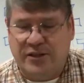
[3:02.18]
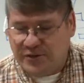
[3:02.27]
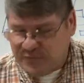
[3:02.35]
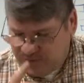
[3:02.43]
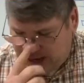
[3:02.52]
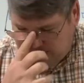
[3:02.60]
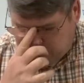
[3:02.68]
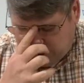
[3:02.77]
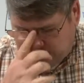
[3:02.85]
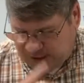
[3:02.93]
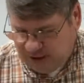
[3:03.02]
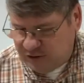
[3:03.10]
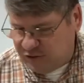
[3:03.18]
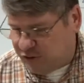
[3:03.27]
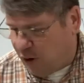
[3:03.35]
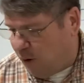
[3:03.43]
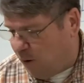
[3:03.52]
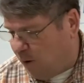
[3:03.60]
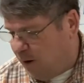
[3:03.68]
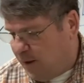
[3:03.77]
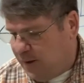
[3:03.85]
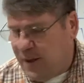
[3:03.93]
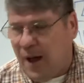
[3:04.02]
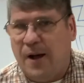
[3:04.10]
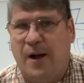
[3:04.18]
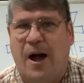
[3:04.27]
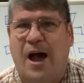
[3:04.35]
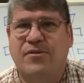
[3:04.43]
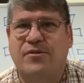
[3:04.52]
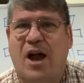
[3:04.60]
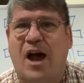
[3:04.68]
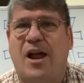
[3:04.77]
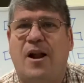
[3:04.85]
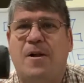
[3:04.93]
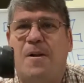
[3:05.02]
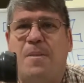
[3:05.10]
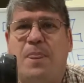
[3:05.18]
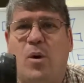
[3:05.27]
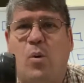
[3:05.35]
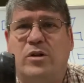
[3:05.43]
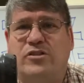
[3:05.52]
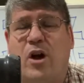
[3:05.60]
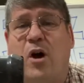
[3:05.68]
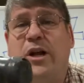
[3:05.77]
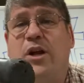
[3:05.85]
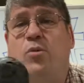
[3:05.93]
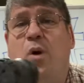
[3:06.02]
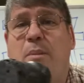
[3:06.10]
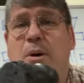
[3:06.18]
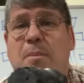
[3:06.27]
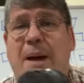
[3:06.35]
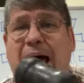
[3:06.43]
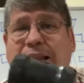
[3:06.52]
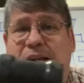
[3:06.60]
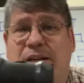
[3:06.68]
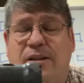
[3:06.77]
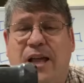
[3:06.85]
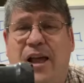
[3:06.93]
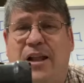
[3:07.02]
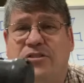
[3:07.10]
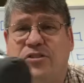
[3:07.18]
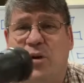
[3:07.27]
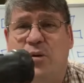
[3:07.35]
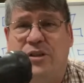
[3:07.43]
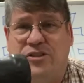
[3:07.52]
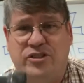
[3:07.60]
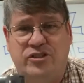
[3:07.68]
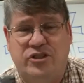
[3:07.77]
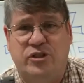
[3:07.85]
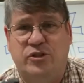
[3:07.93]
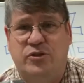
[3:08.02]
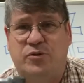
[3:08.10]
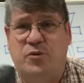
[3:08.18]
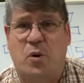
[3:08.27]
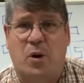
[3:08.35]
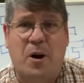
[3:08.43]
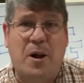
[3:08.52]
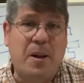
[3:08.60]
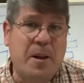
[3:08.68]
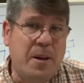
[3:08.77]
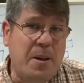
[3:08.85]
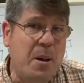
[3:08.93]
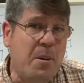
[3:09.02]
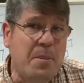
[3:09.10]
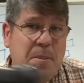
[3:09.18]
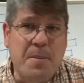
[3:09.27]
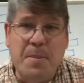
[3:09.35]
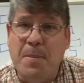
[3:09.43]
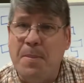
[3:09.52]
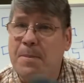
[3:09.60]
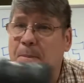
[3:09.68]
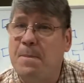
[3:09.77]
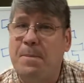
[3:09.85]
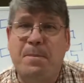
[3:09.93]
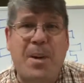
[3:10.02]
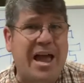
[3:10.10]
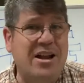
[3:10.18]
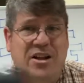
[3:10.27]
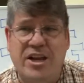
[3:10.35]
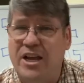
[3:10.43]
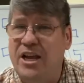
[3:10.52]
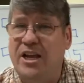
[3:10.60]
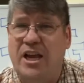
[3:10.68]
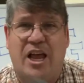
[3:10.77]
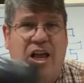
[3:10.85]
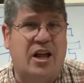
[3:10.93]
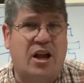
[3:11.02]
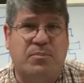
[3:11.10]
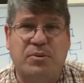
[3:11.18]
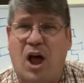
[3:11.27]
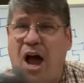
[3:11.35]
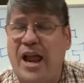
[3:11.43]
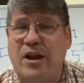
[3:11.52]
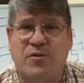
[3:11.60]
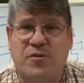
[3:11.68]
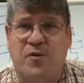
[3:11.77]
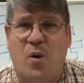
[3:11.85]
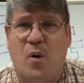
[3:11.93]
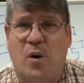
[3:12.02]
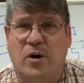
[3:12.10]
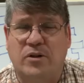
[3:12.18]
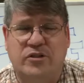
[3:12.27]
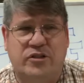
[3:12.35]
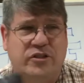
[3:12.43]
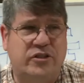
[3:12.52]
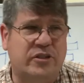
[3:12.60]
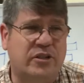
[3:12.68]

family. So I've got what's called a rubber mallet. And so this is used for bending and applying force